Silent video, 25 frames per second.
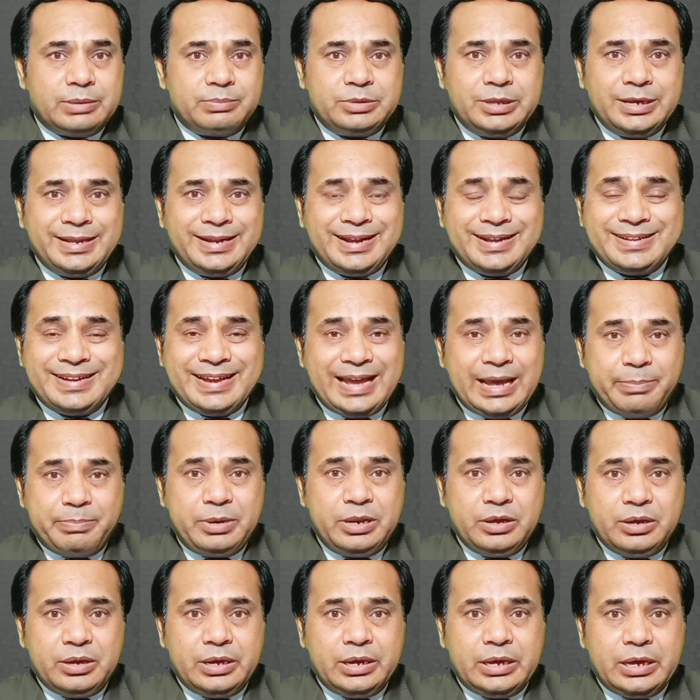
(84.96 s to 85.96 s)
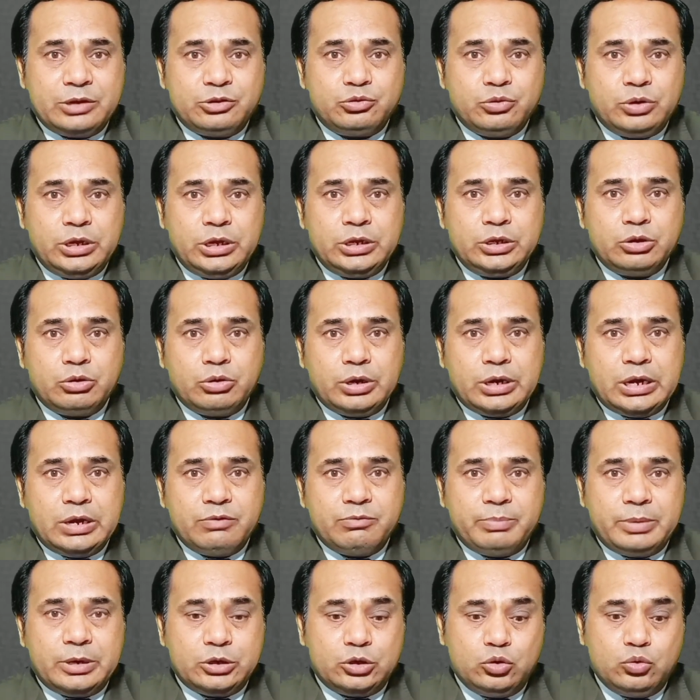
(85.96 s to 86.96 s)
not happening actually in your
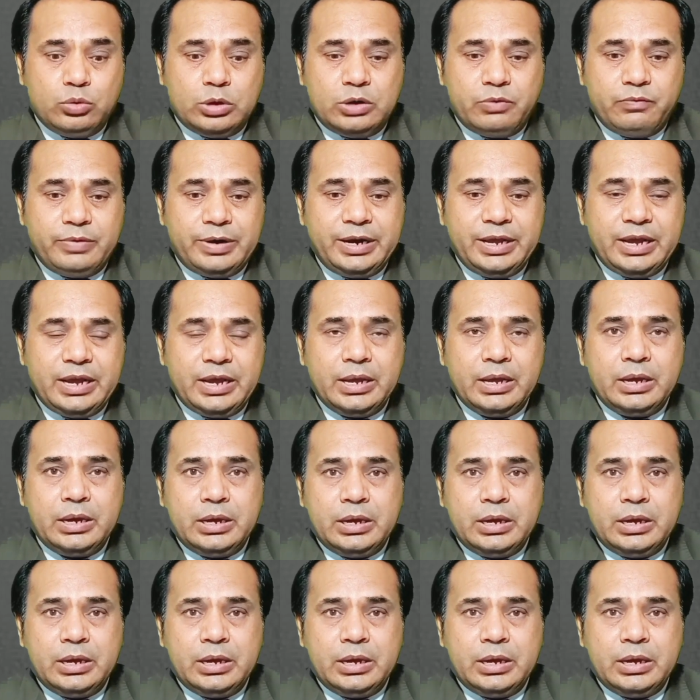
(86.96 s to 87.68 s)
life, but you are very